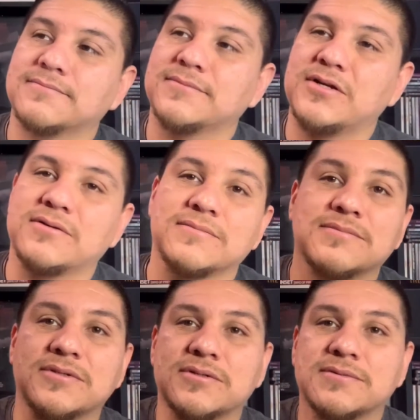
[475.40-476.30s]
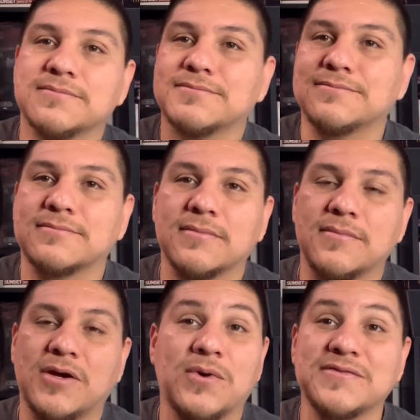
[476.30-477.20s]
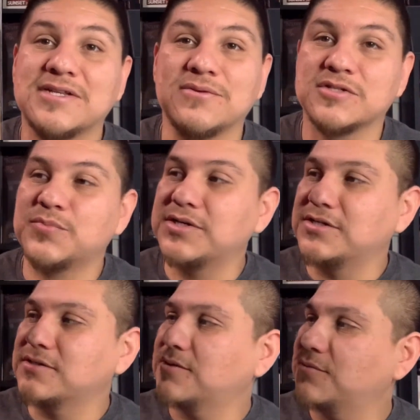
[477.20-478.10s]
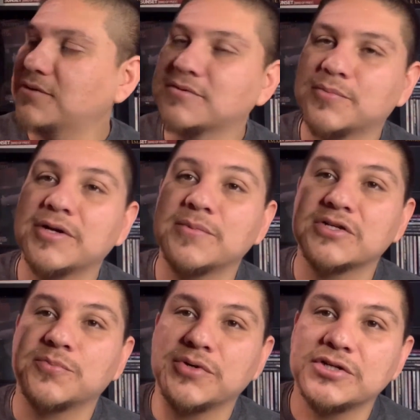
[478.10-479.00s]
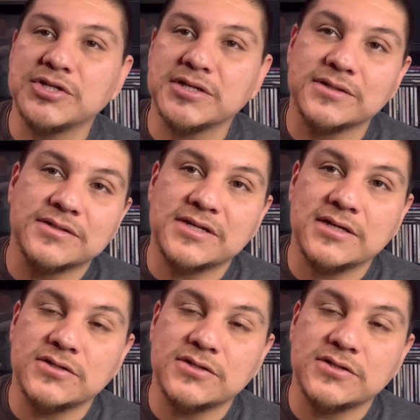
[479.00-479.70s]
You know, just my wife said he was preaching, so he was pretty much preaching inside